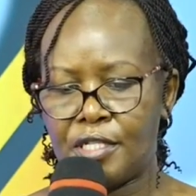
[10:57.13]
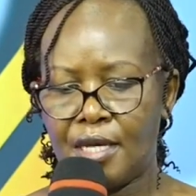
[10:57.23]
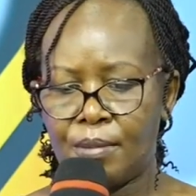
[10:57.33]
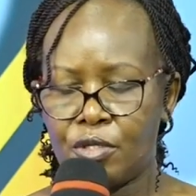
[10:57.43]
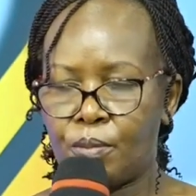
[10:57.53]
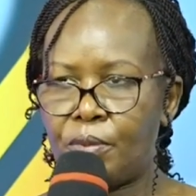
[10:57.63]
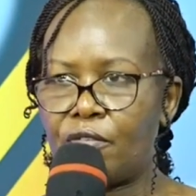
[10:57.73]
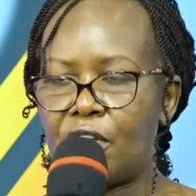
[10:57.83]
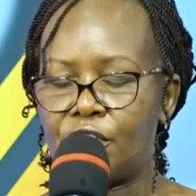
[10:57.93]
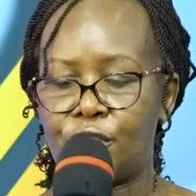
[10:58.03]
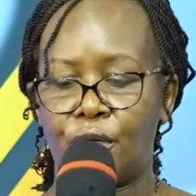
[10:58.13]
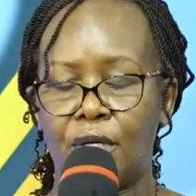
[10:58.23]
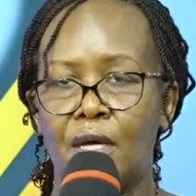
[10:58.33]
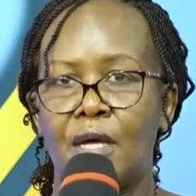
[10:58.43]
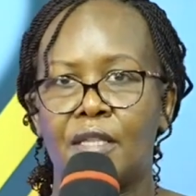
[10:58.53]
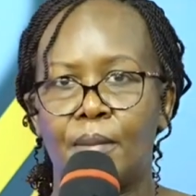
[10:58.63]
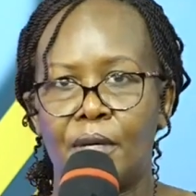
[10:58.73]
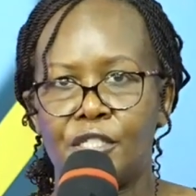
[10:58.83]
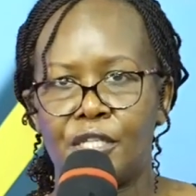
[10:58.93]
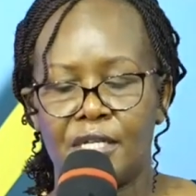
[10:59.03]
in terms of prevention? The
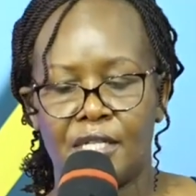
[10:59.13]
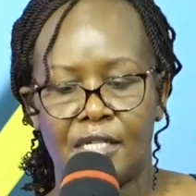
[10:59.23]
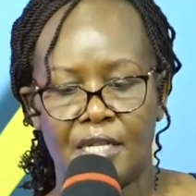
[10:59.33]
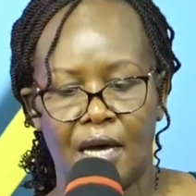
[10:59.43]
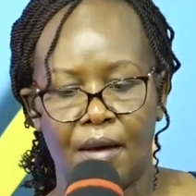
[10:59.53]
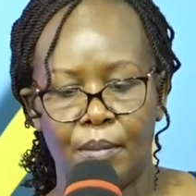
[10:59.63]
measures that